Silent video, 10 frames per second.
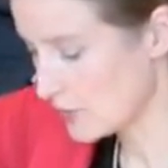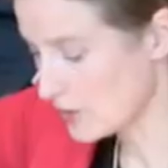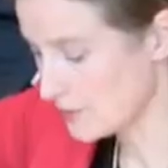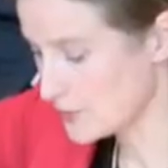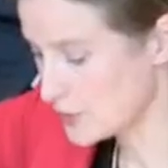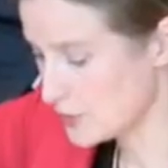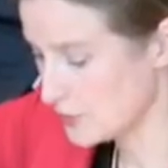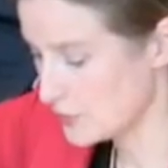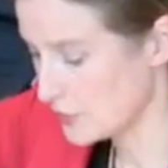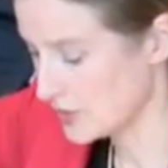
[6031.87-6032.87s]
now come
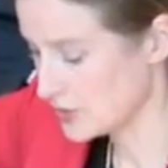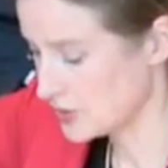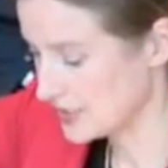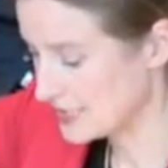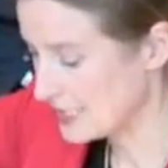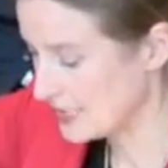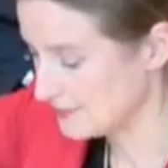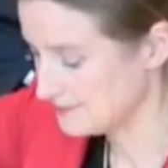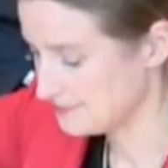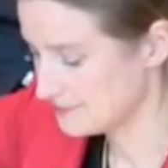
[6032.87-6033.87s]
to question
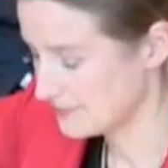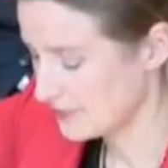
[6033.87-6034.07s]
10.